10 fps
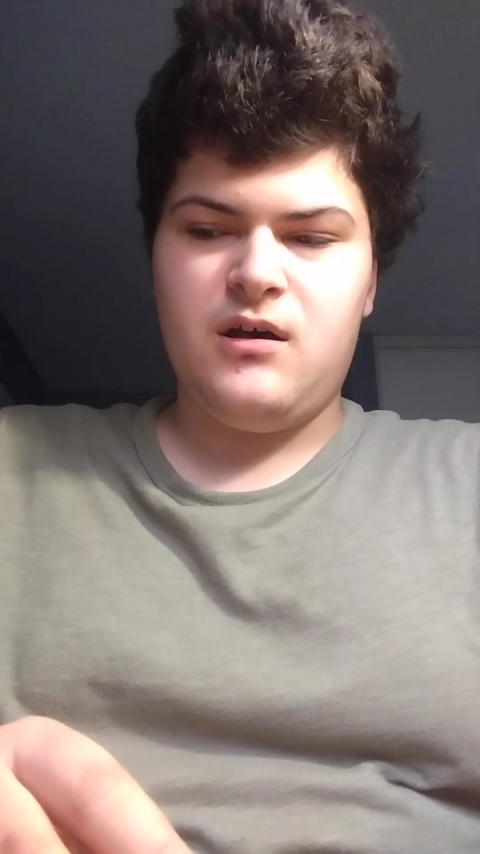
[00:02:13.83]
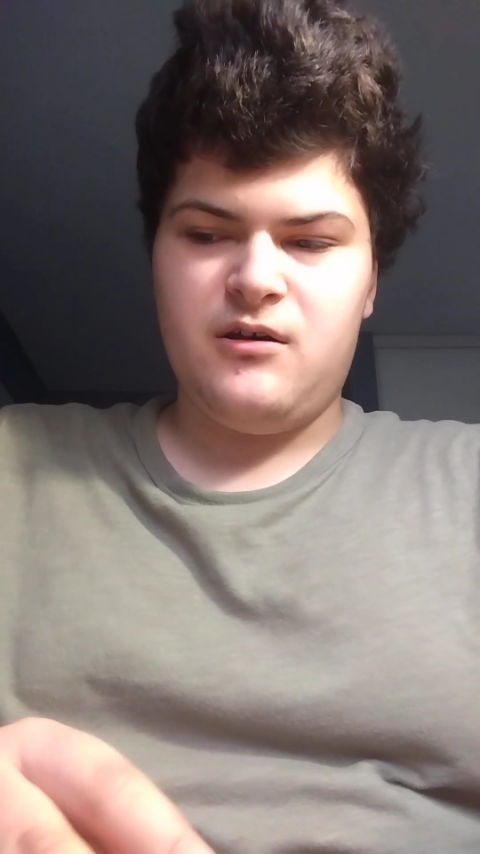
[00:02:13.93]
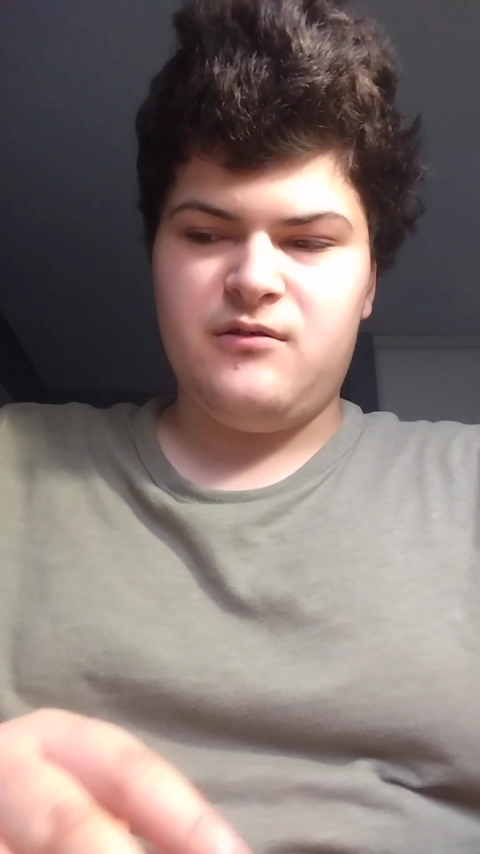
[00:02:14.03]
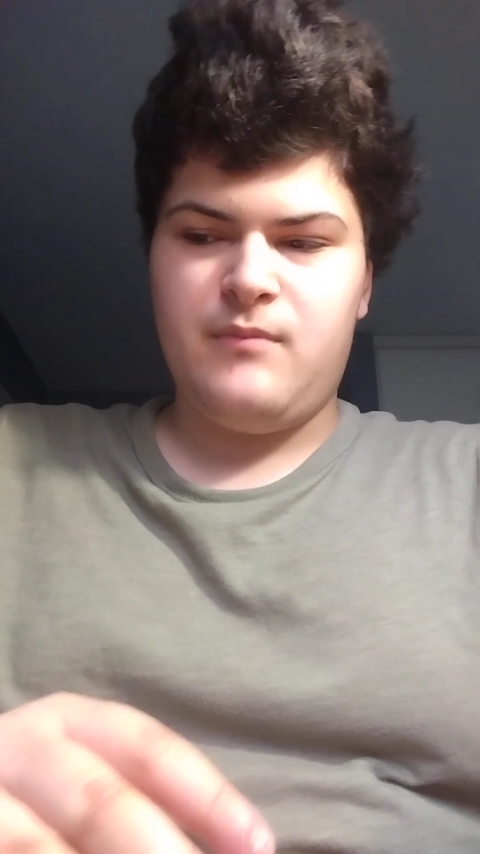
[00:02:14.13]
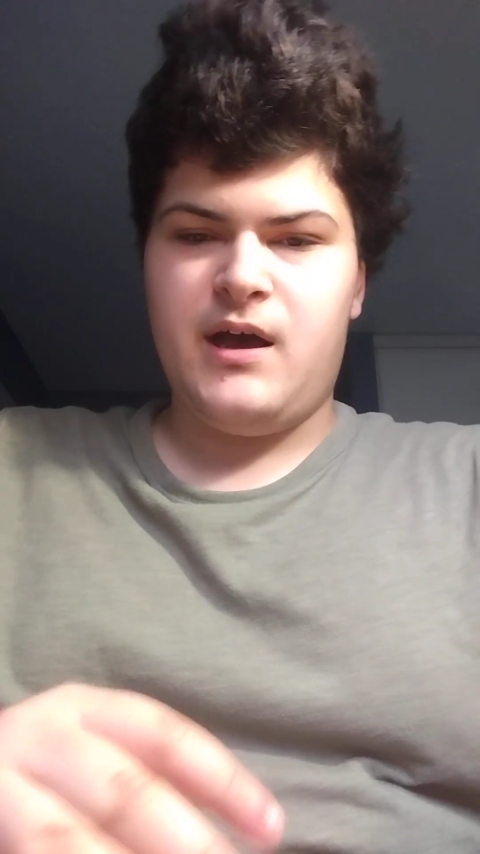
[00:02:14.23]

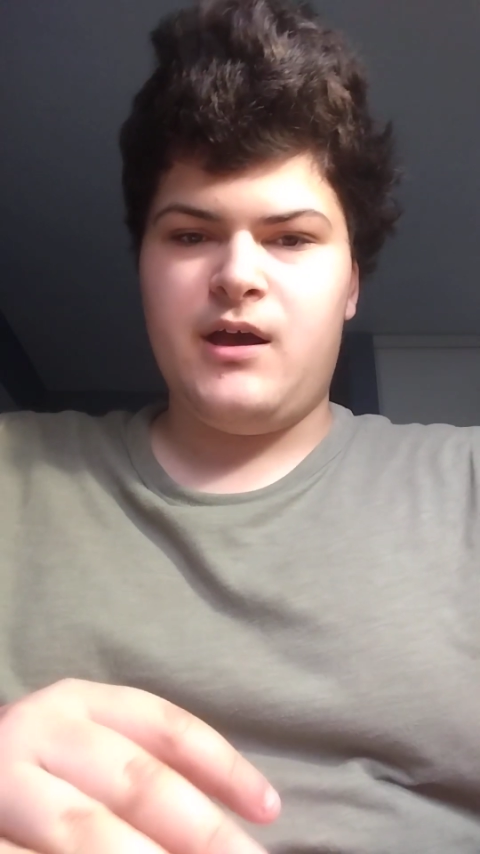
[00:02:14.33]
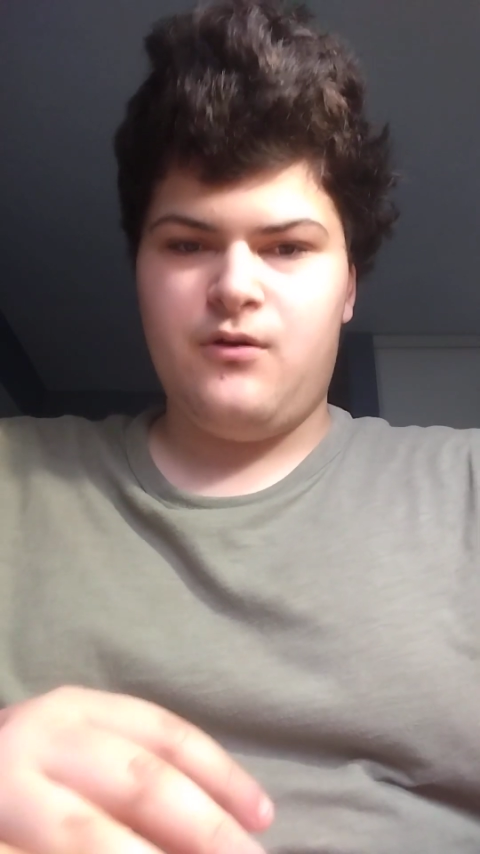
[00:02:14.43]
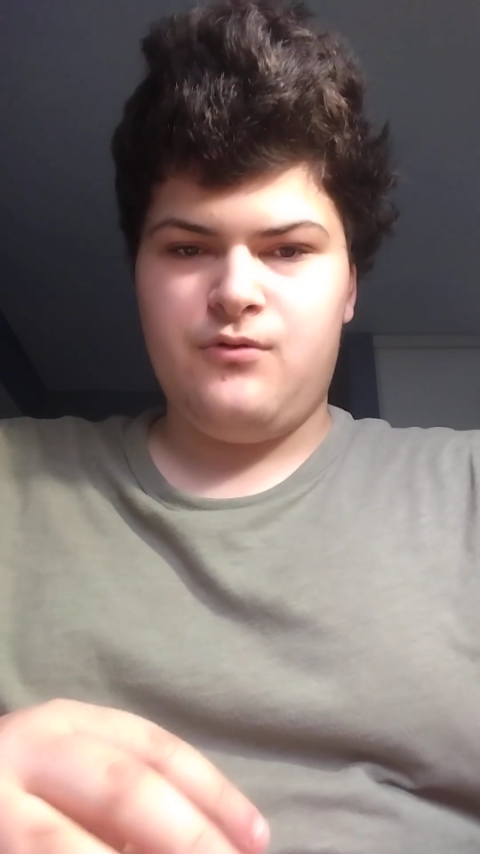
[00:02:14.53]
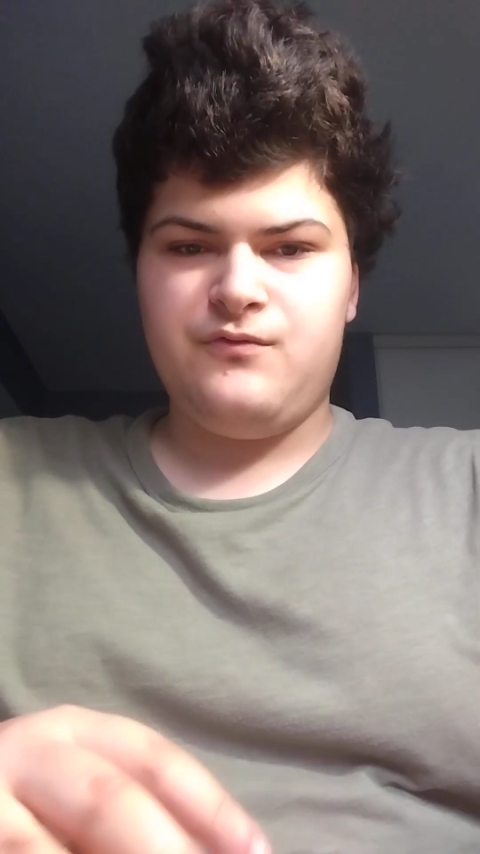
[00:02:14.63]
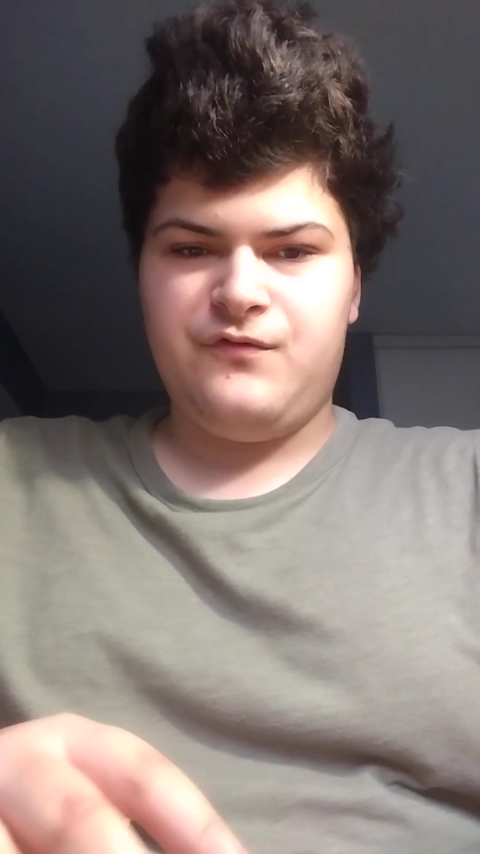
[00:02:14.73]
on my
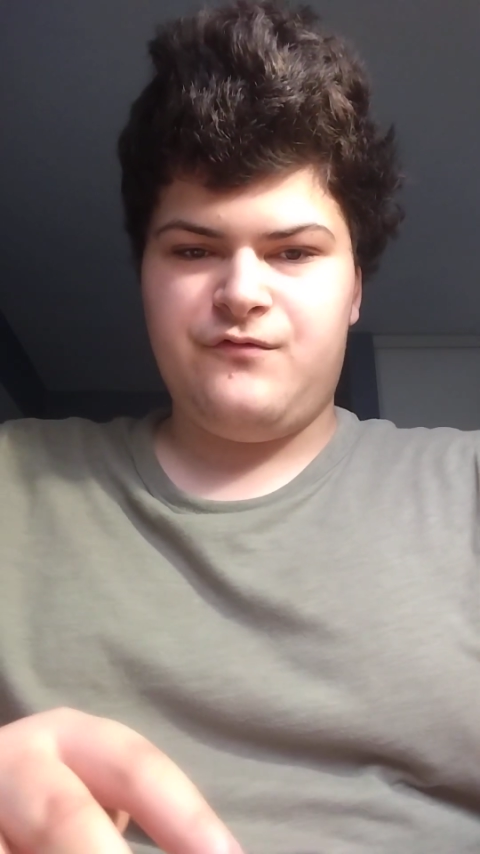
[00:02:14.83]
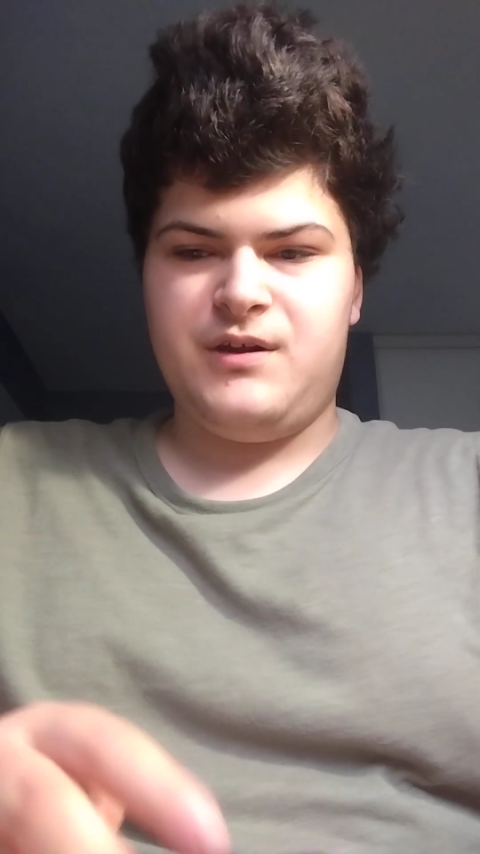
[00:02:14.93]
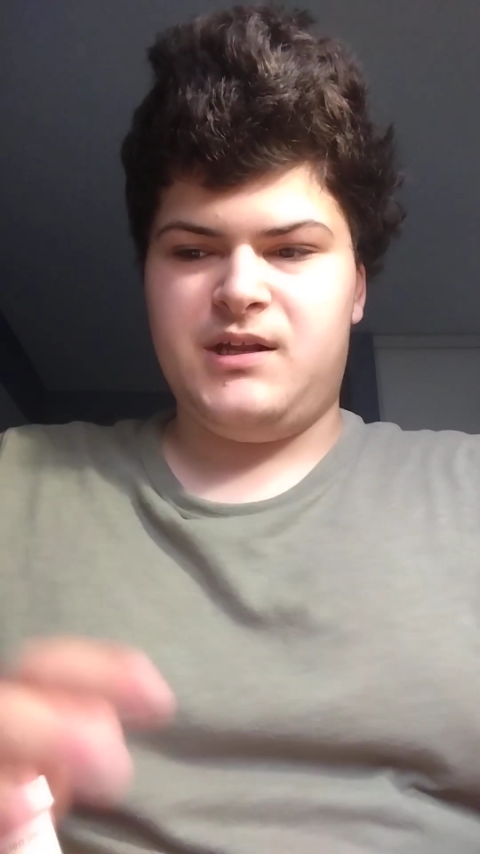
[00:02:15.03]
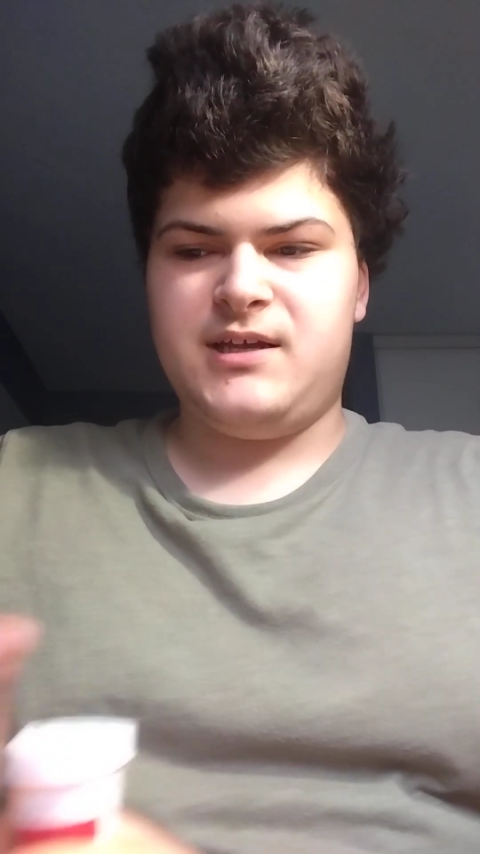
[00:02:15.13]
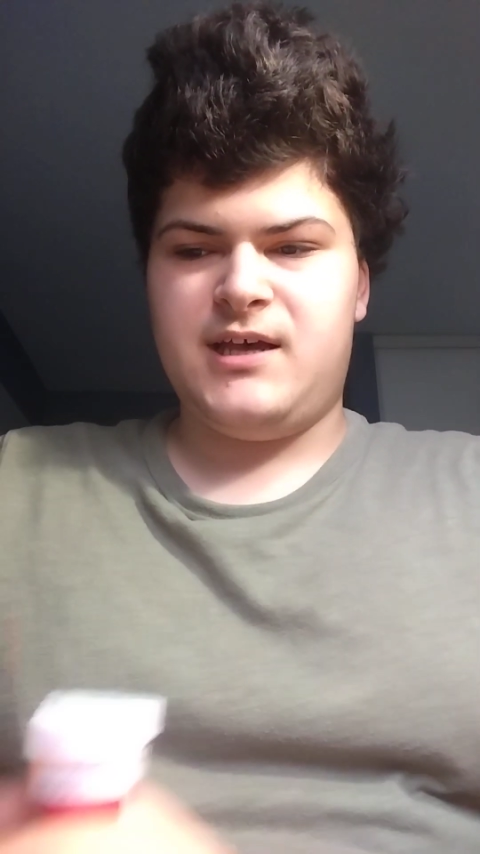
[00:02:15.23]
own
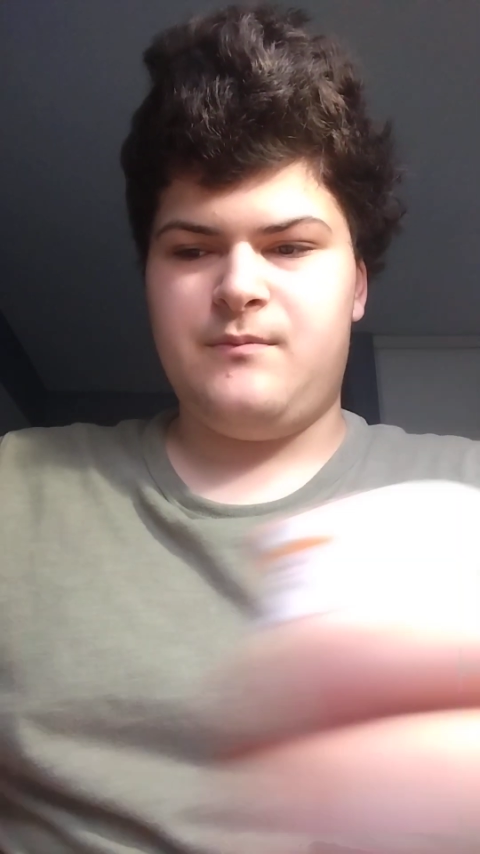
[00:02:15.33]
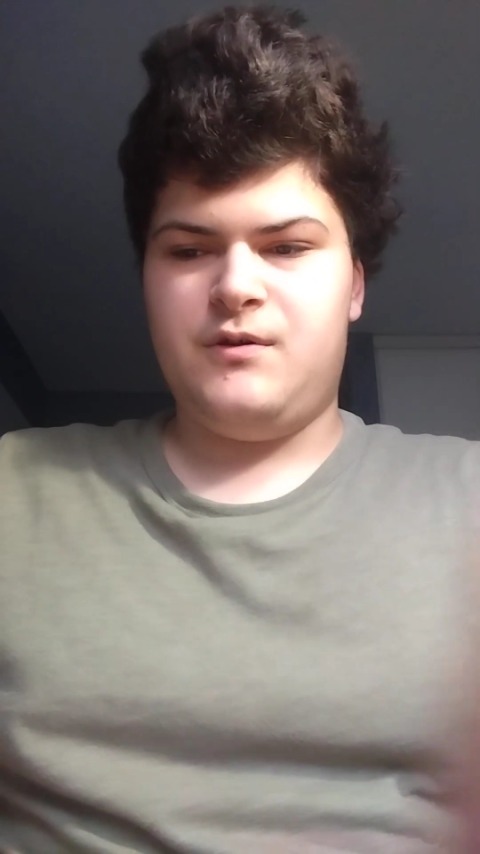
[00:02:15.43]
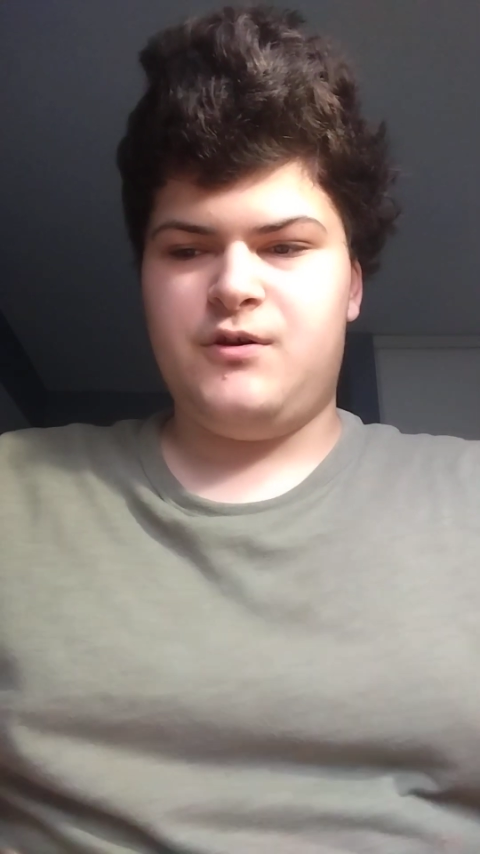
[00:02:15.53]
free time